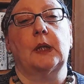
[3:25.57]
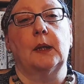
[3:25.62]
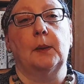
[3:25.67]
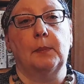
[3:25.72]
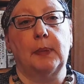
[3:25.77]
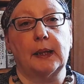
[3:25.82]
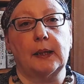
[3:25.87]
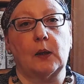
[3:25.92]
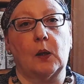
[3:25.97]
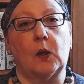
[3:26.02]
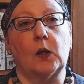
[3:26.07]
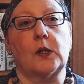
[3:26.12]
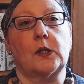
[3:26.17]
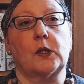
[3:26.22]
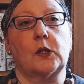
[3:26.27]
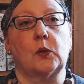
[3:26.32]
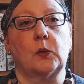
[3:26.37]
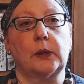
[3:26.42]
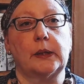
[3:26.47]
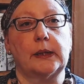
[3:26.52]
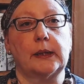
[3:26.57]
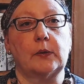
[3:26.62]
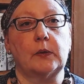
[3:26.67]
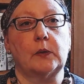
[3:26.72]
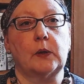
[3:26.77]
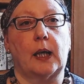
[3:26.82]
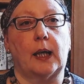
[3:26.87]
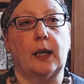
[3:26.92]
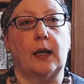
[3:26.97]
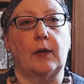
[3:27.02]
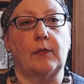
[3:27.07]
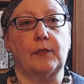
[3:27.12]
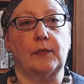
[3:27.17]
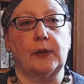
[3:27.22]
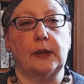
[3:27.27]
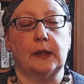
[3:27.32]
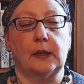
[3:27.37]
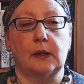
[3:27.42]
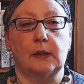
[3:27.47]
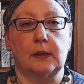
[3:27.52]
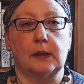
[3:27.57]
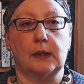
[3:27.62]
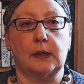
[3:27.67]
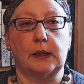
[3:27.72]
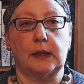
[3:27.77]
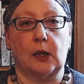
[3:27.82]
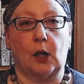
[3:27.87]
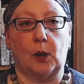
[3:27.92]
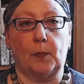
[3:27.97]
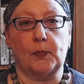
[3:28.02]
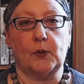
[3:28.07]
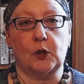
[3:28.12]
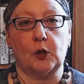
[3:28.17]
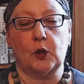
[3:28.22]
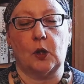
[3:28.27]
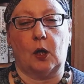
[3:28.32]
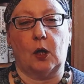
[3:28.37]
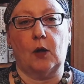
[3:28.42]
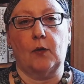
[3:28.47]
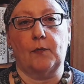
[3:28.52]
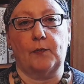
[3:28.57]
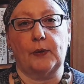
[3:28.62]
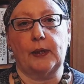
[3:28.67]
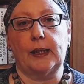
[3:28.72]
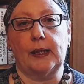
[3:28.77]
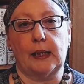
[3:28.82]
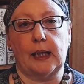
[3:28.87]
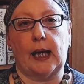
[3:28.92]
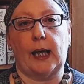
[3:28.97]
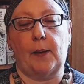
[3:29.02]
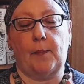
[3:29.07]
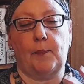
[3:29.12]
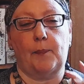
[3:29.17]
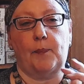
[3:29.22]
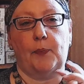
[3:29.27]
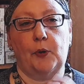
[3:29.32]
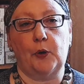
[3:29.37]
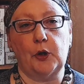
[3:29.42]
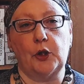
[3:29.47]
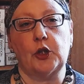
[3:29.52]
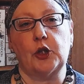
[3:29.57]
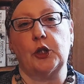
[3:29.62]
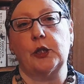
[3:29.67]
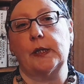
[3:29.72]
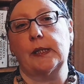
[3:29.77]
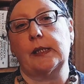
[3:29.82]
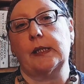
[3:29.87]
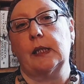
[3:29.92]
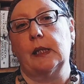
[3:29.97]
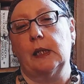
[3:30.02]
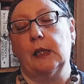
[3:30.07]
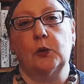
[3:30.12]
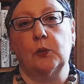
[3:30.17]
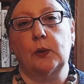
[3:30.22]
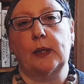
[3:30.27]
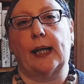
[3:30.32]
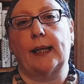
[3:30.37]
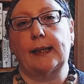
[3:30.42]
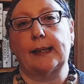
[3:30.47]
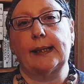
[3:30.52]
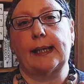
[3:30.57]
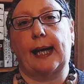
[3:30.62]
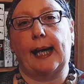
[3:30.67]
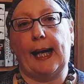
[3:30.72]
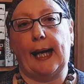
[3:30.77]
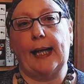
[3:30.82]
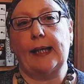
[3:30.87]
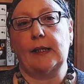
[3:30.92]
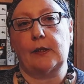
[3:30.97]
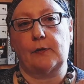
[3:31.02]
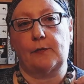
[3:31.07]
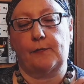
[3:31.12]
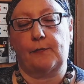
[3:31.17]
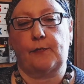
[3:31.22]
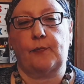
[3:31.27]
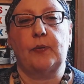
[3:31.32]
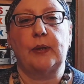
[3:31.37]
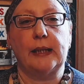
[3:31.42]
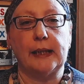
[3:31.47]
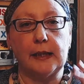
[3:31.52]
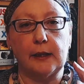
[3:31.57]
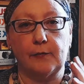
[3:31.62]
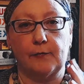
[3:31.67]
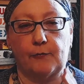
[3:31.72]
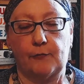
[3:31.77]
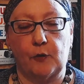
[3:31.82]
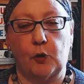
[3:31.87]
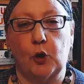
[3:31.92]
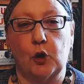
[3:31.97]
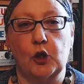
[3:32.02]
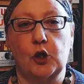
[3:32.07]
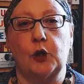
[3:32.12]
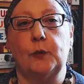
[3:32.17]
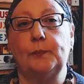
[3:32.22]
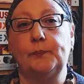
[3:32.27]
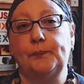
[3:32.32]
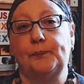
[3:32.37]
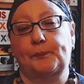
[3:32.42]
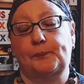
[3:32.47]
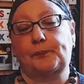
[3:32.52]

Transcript: But also you have the option of in-app purchase to get an ad-free version.